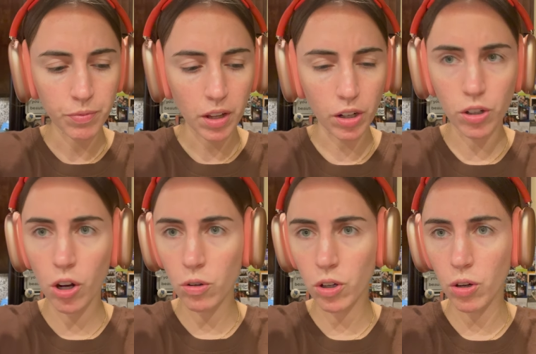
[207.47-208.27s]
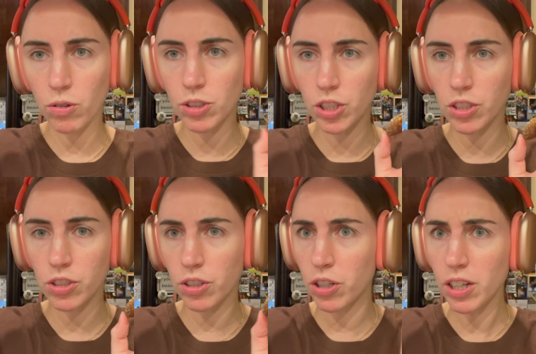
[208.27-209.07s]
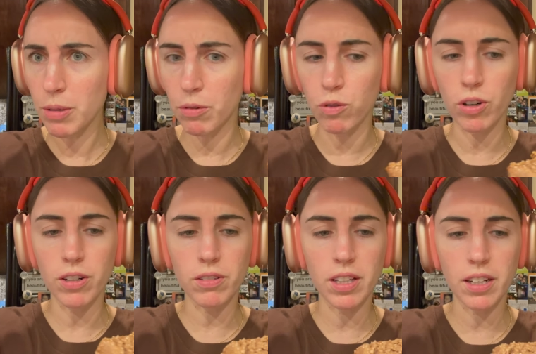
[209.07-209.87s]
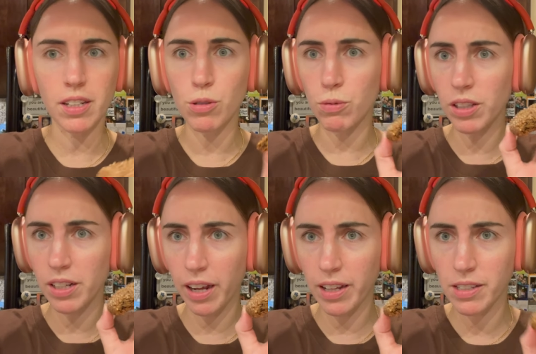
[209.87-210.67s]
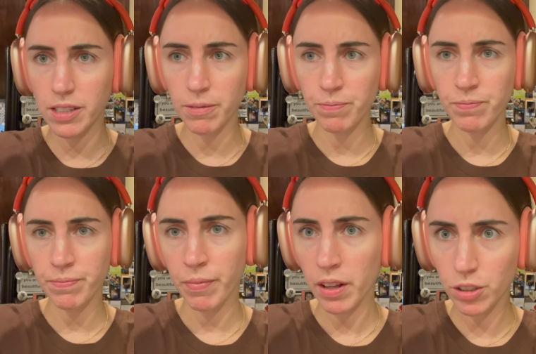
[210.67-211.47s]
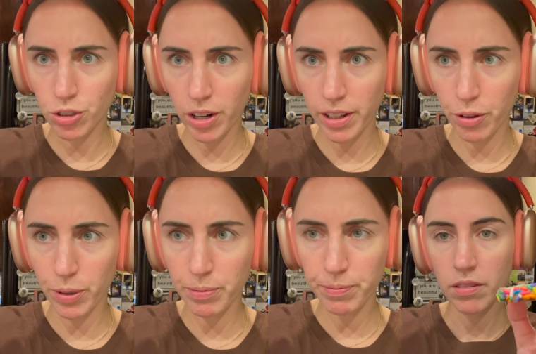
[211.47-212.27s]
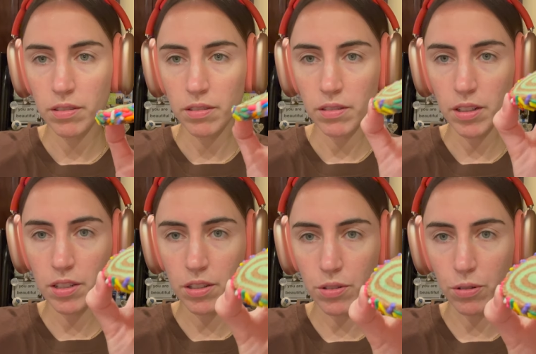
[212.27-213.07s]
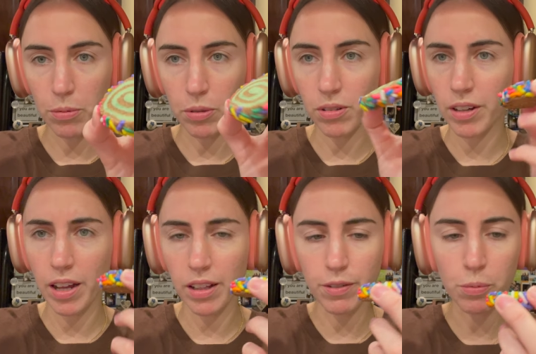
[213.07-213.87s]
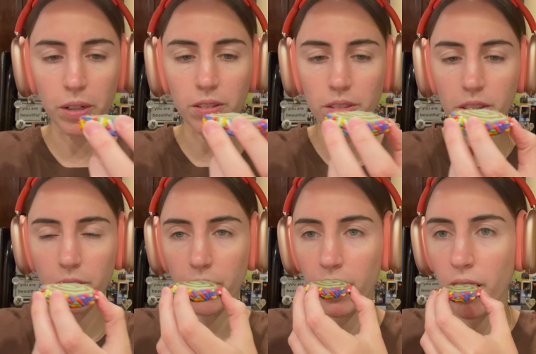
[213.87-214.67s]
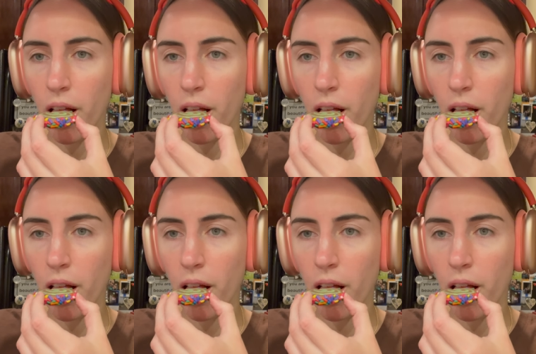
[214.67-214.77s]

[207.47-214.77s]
a cocoa ginger cookie before, I don't think, and it's really nice. Let's try the other one. This is adorable. I love sprinkles. Okay.